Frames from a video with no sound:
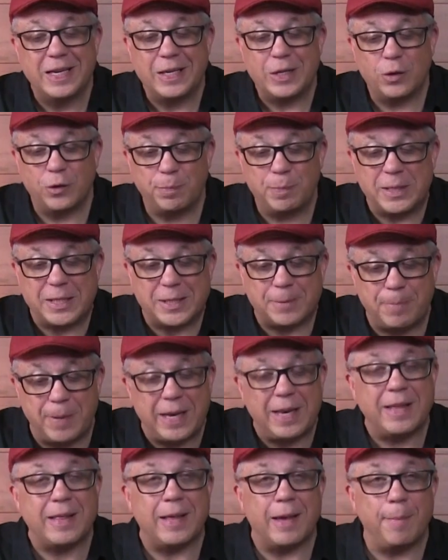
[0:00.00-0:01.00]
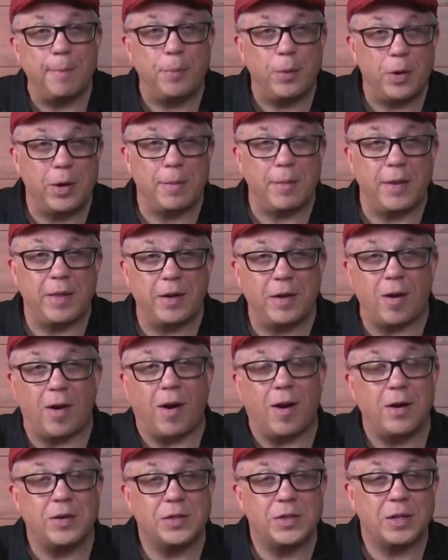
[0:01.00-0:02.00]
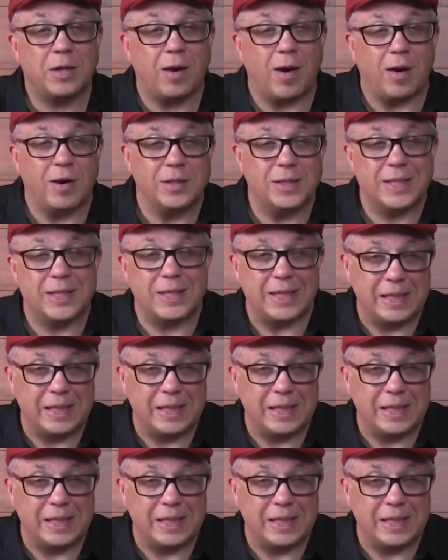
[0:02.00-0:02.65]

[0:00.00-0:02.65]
You'll be spinning them, putting them on the cards, the cards that